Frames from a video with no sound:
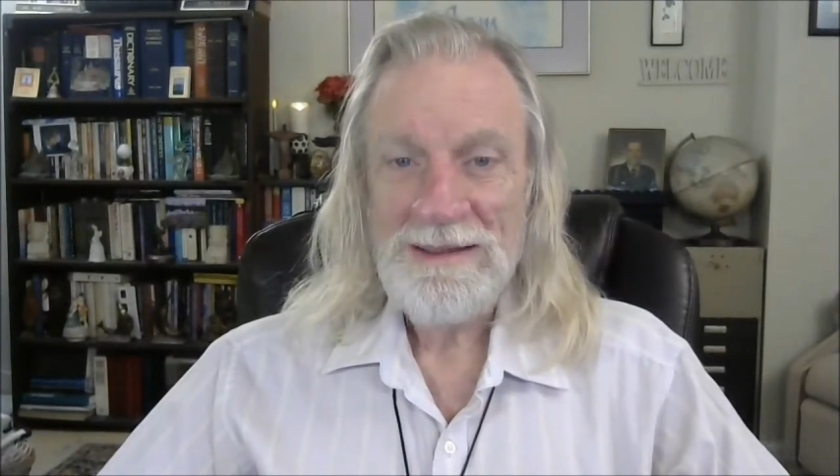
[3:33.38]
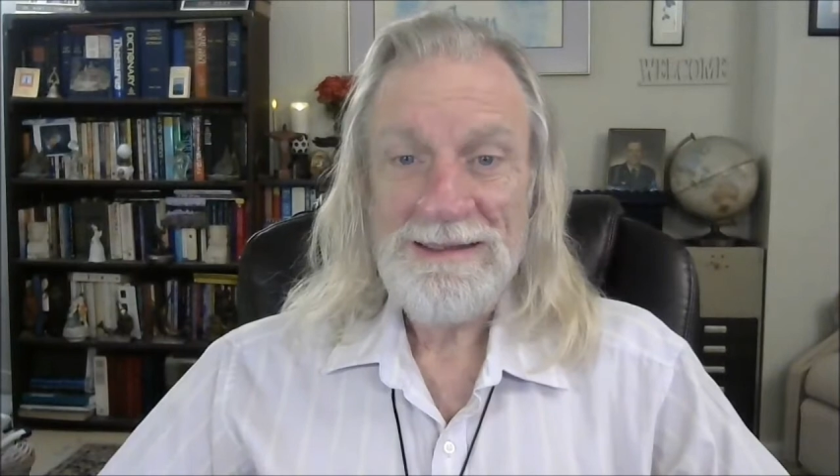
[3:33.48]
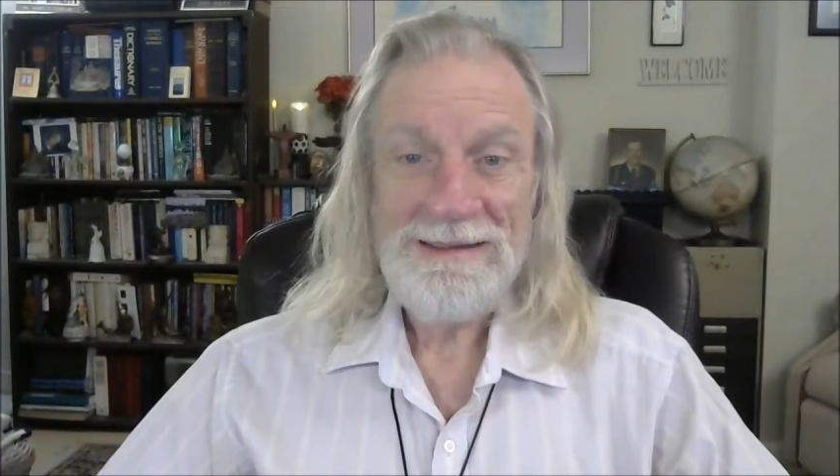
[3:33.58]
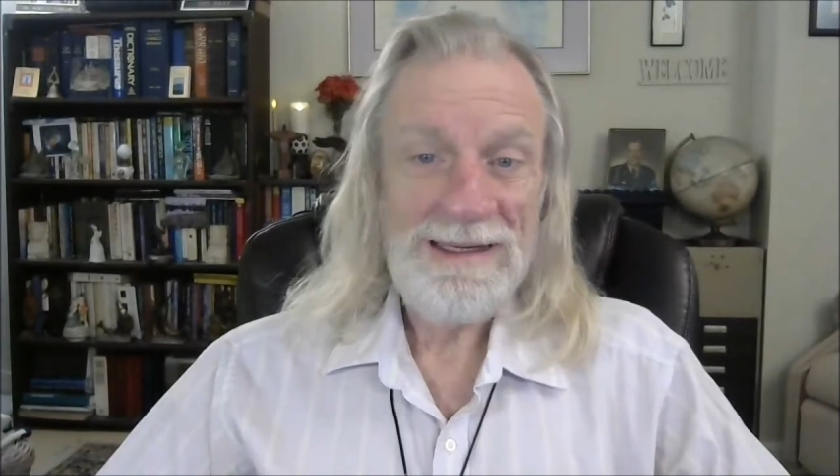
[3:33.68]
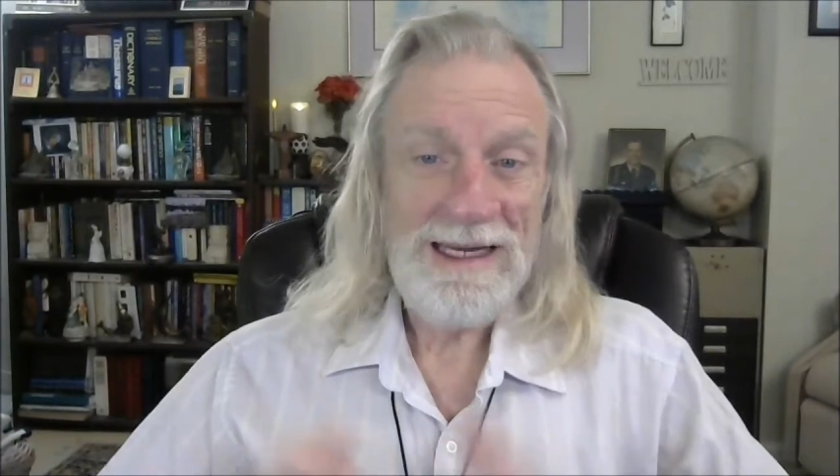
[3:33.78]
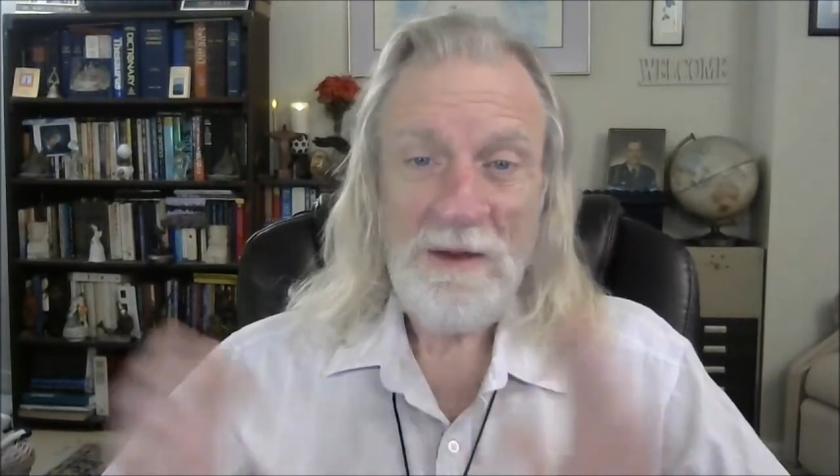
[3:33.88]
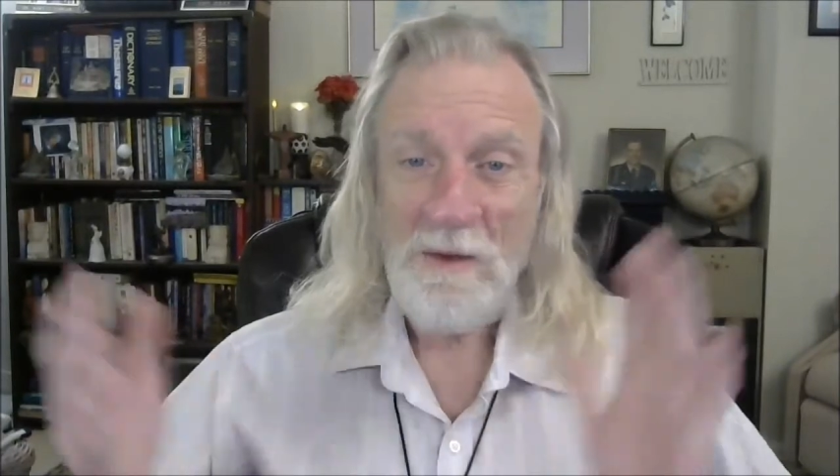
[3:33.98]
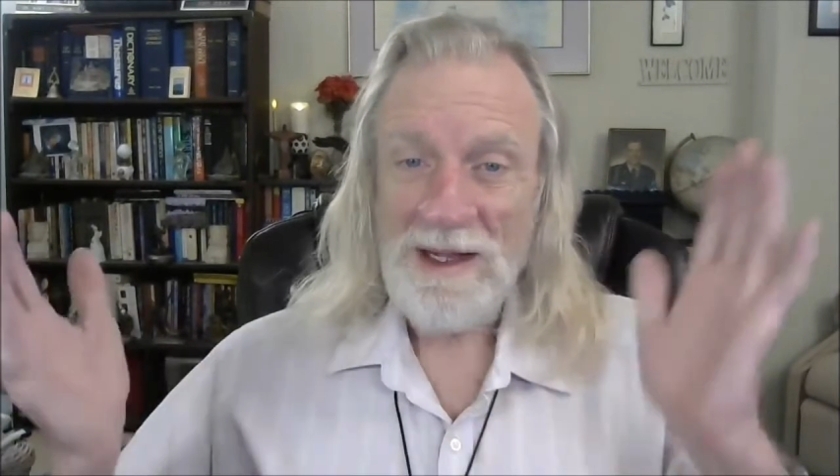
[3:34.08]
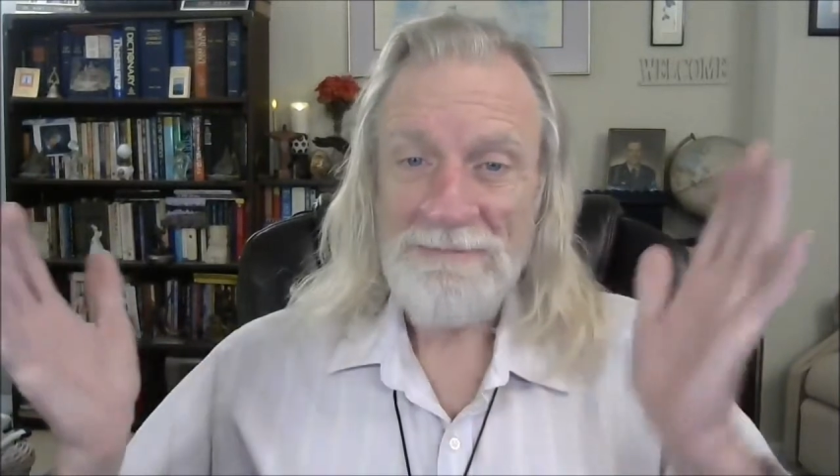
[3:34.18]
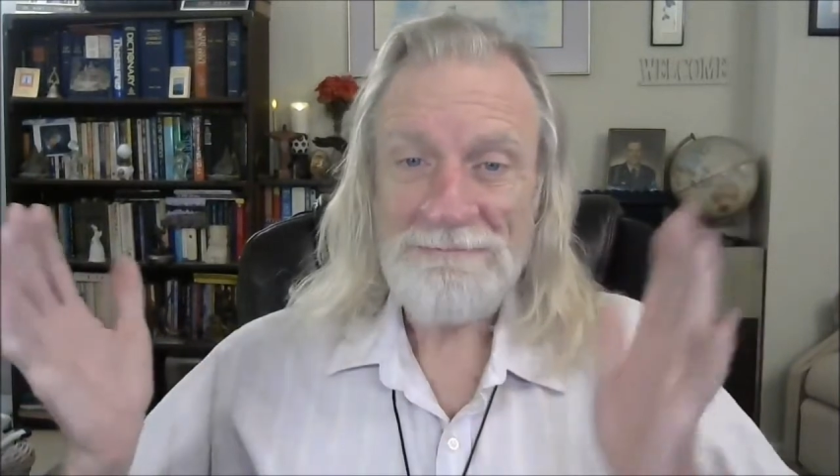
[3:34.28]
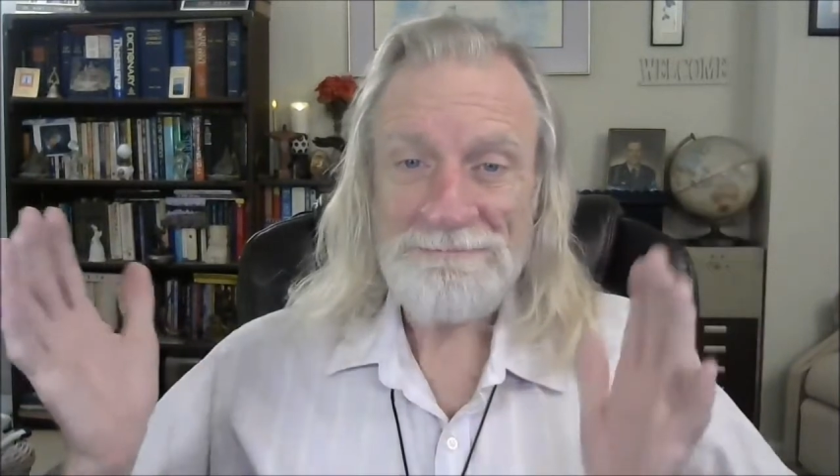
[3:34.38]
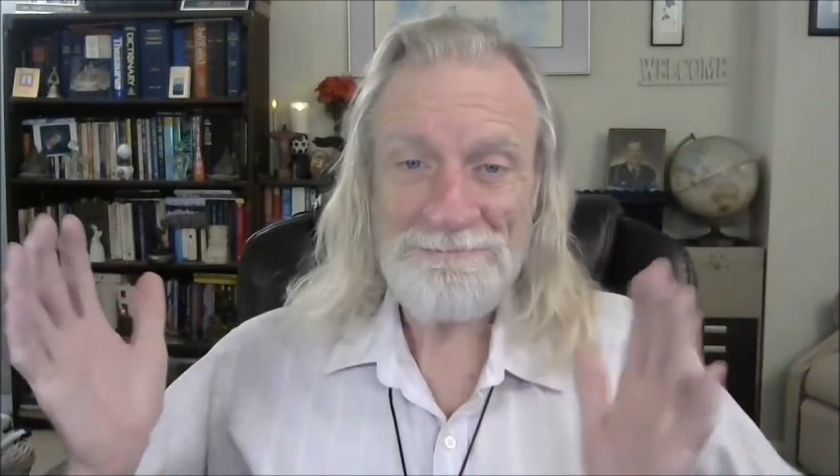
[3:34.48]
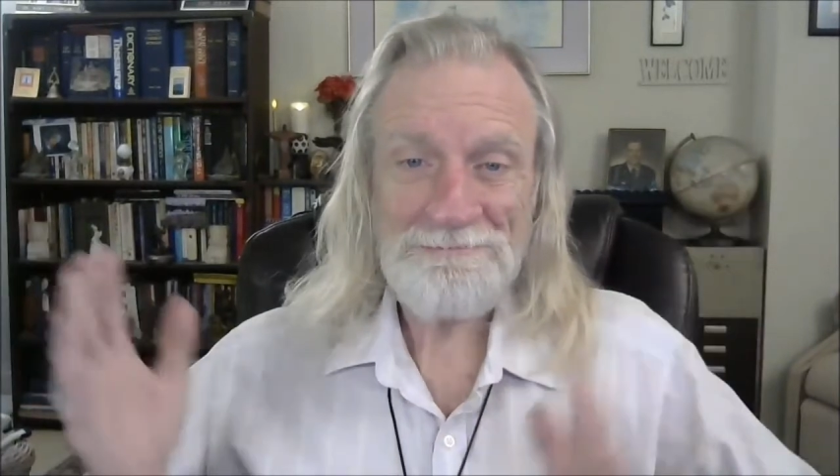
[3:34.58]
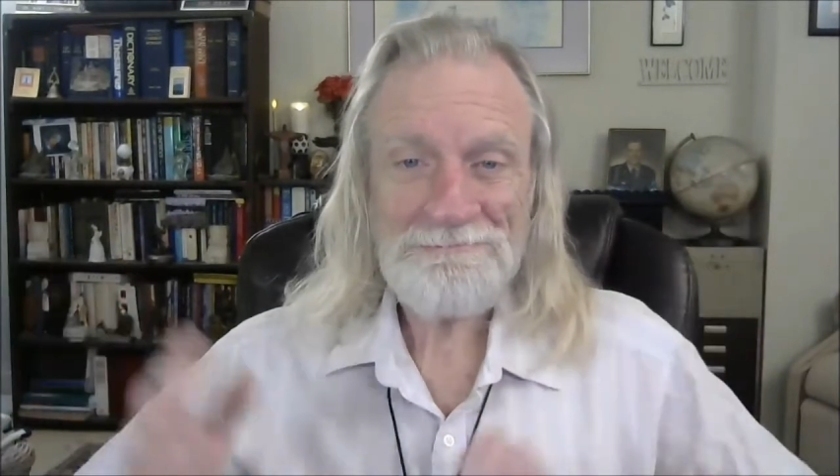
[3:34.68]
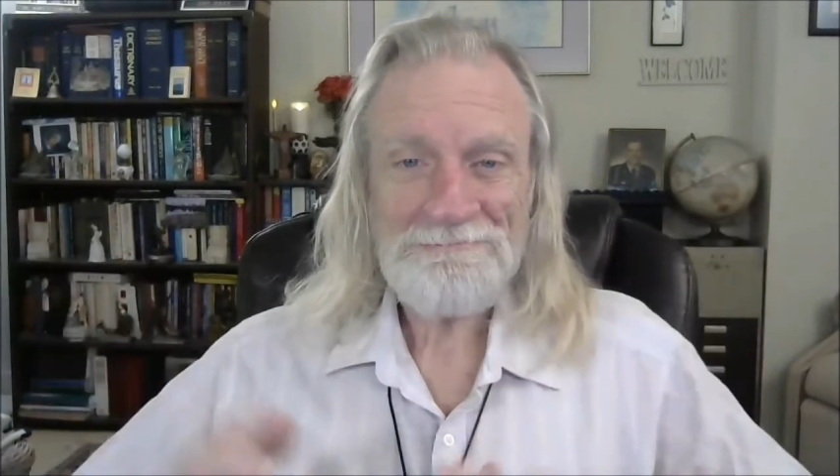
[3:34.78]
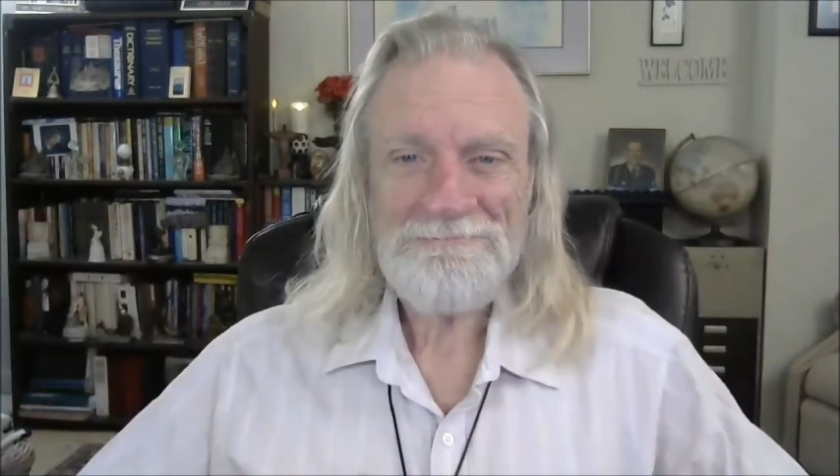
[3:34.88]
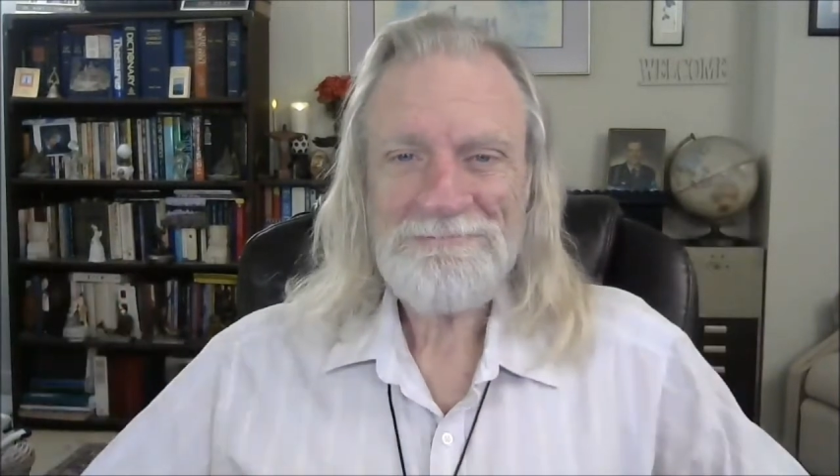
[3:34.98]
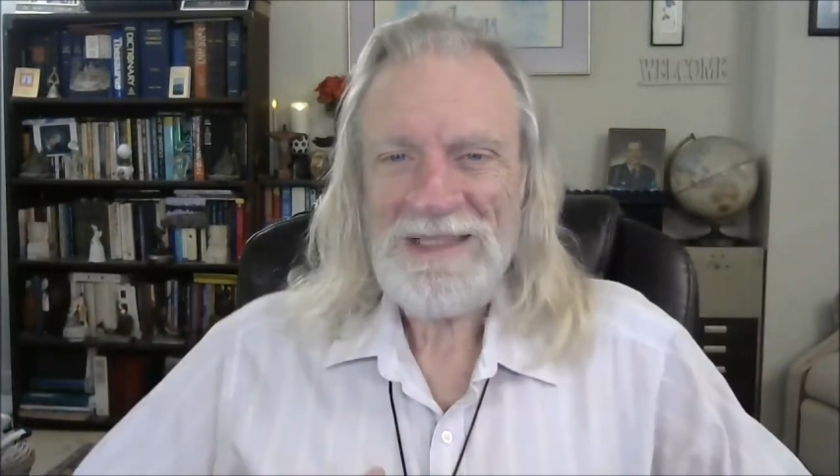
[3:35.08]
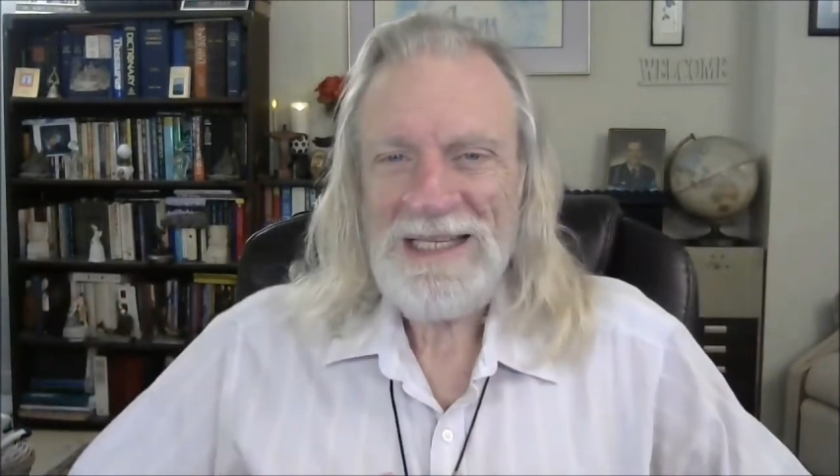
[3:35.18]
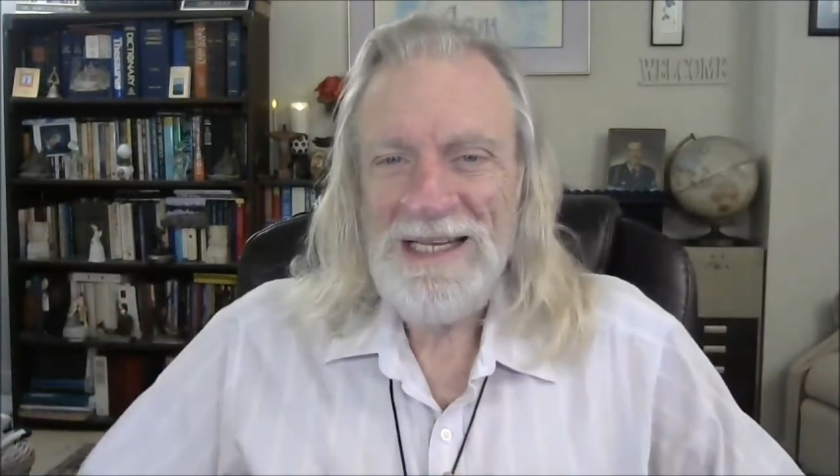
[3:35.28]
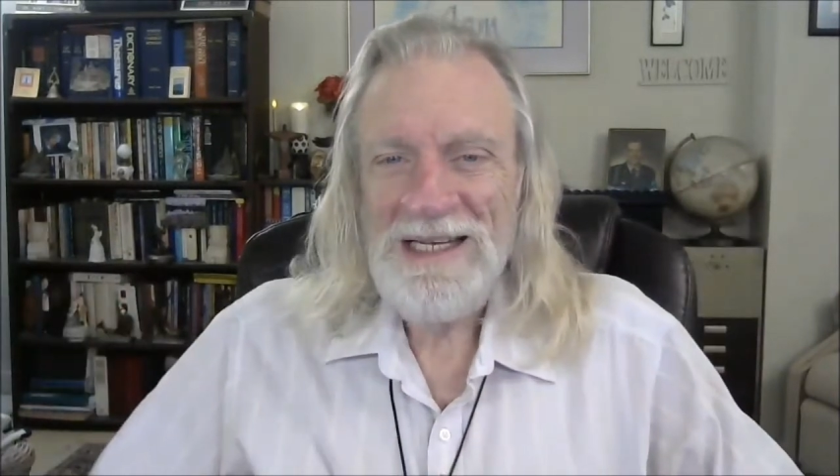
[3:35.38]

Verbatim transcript: Yeah, anyway, it